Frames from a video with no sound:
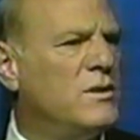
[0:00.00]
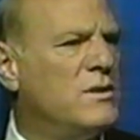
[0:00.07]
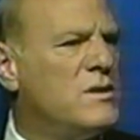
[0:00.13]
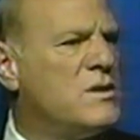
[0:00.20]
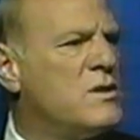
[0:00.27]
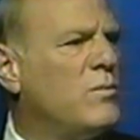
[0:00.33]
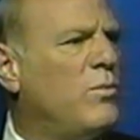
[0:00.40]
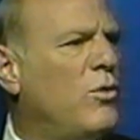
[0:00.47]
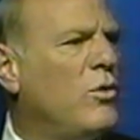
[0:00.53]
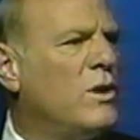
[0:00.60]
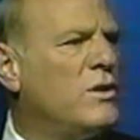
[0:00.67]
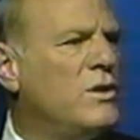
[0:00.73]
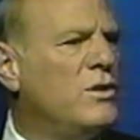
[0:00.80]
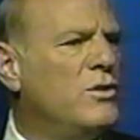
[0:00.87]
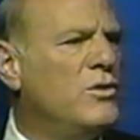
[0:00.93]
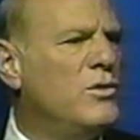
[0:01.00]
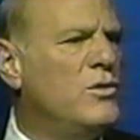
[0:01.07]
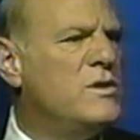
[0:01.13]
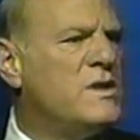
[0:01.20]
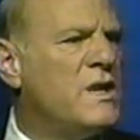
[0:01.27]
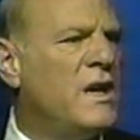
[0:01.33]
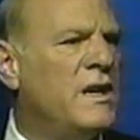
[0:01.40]
to support the
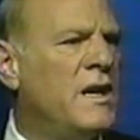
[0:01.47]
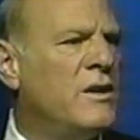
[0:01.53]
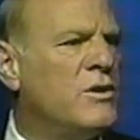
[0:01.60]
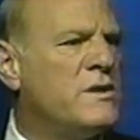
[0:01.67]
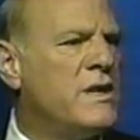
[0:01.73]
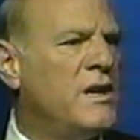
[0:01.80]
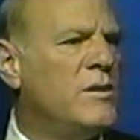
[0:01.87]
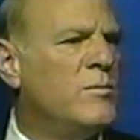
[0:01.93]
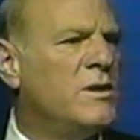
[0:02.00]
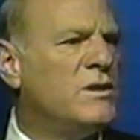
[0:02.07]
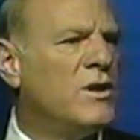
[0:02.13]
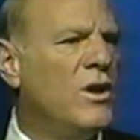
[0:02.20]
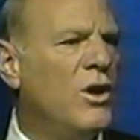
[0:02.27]
news and entertainment